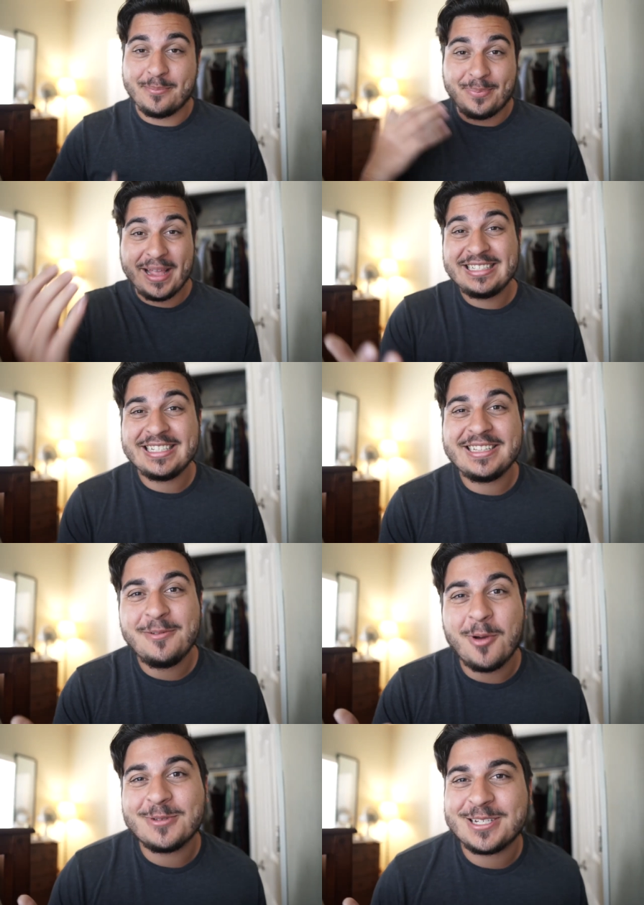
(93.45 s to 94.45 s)

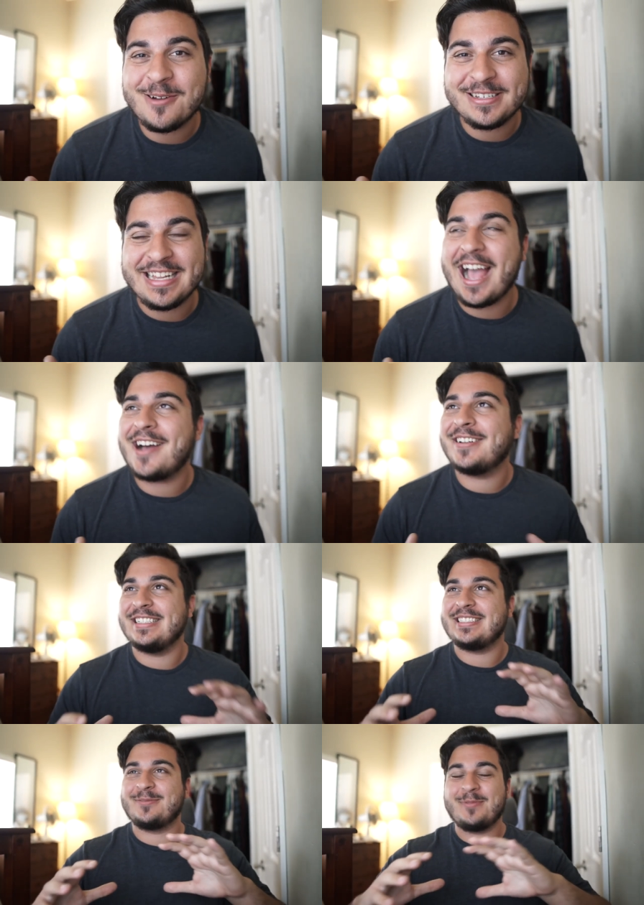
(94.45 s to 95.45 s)
basically what was going down
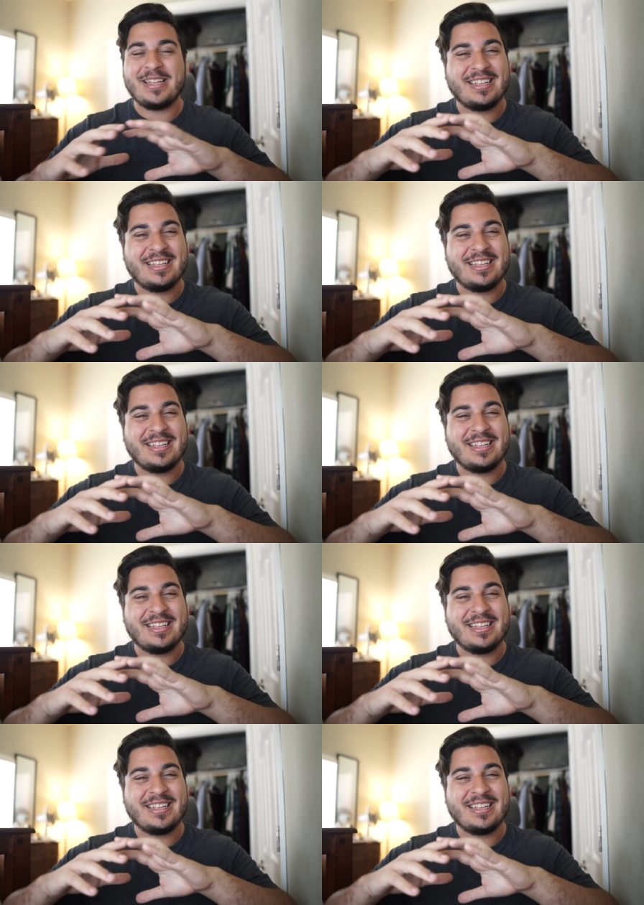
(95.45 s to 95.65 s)
is we,